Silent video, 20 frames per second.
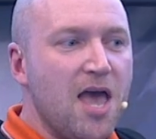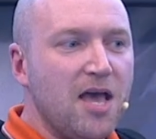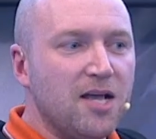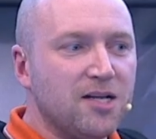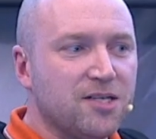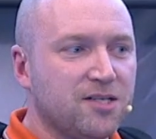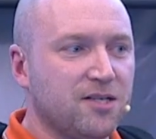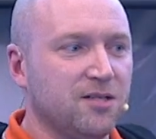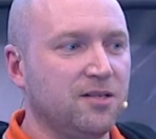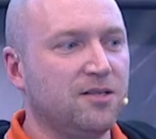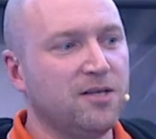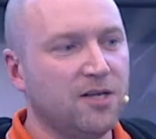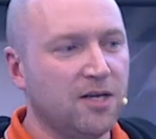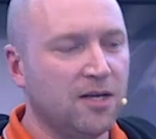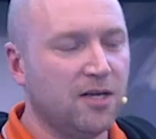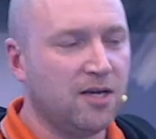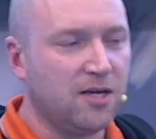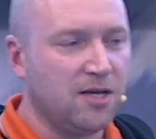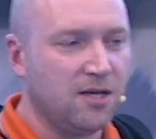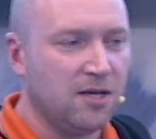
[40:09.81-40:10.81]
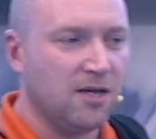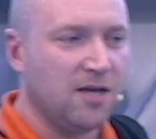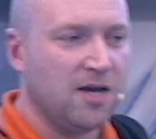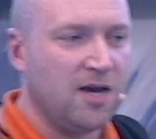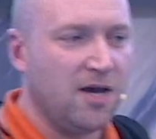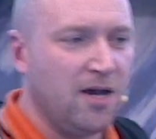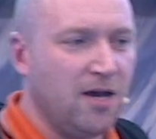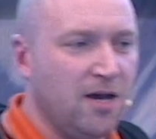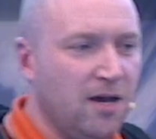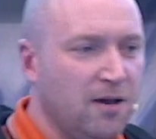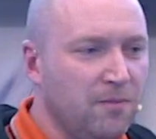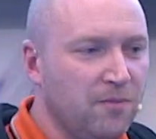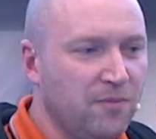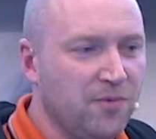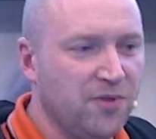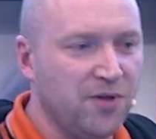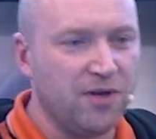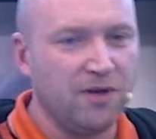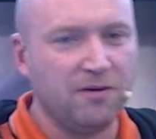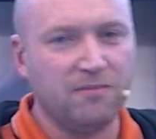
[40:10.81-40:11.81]
something
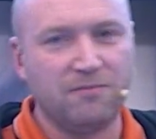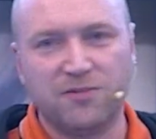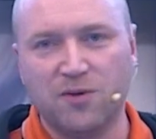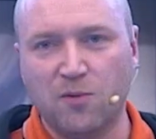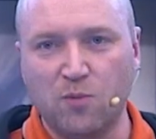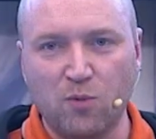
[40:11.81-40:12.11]
that